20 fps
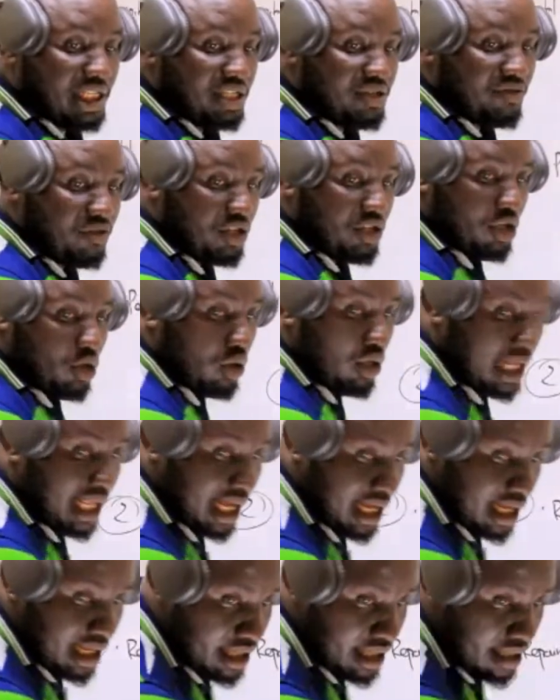for the whole year.
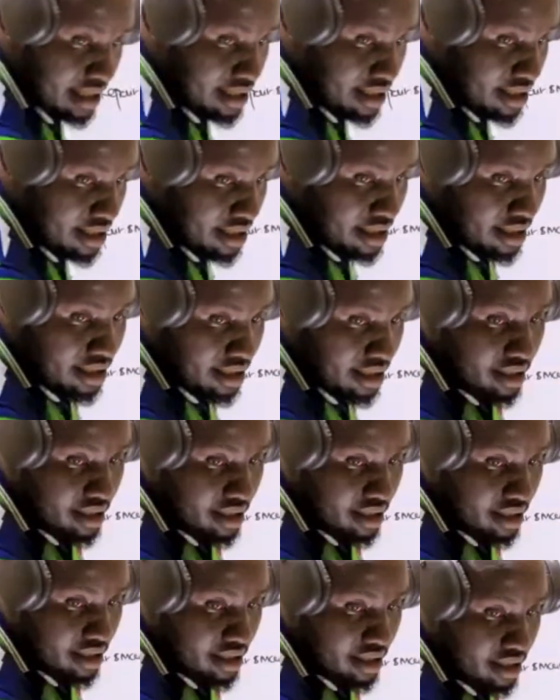
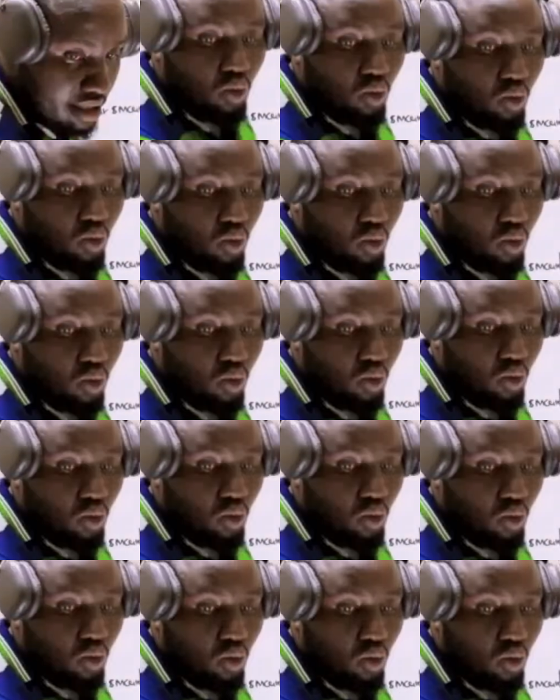What is the
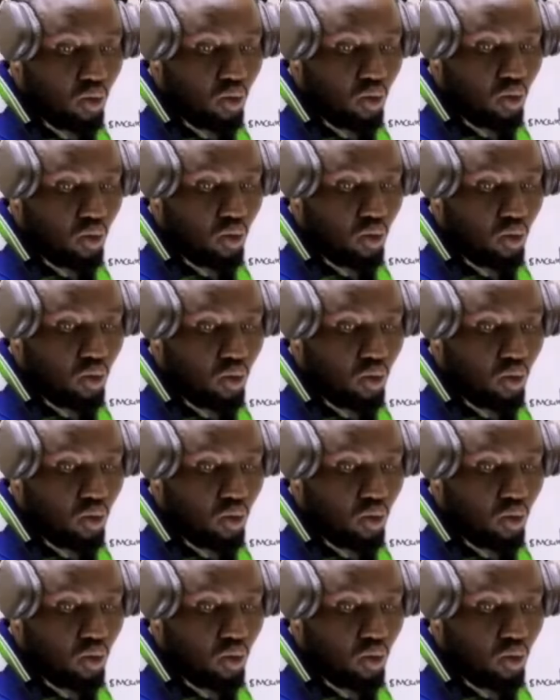repairs and